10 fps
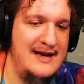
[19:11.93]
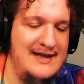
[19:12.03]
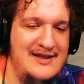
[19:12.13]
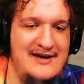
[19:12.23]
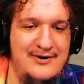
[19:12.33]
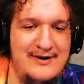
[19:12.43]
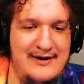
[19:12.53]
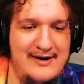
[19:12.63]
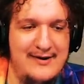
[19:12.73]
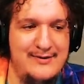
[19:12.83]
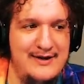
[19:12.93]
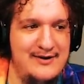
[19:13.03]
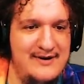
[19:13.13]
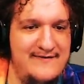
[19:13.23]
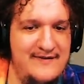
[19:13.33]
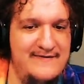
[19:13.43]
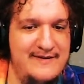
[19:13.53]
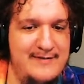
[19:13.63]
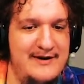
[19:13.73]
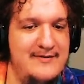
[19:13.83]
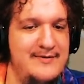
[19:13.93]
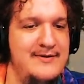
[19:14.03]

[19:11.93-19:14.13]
Okay, I thought you were network. I was gonna grief you for the power